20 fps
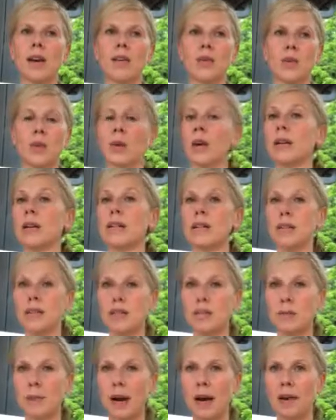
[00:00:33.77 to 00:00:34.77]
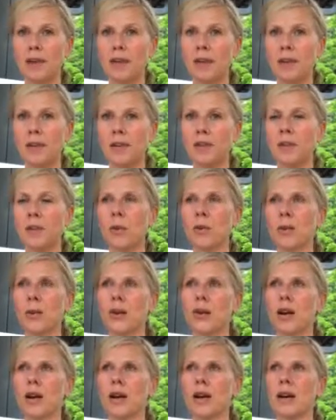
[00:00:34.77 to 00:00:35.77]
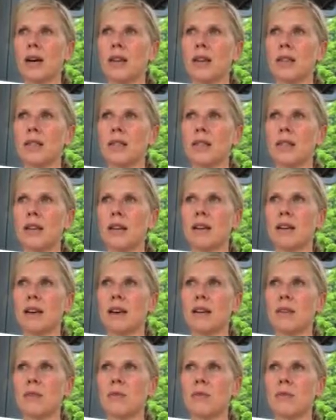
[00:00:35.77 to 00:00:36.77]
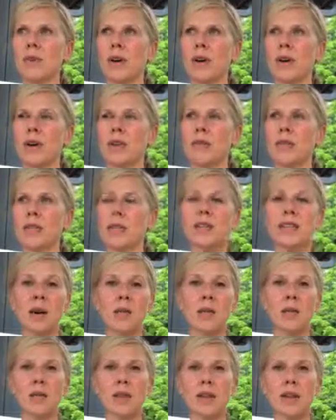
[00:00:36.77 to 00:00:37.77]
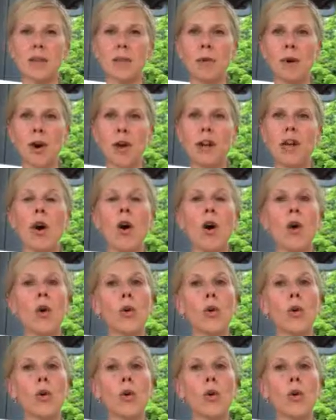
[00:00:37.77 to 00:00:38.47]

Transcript: so a disease pattern or a state of um, discomfort in the body,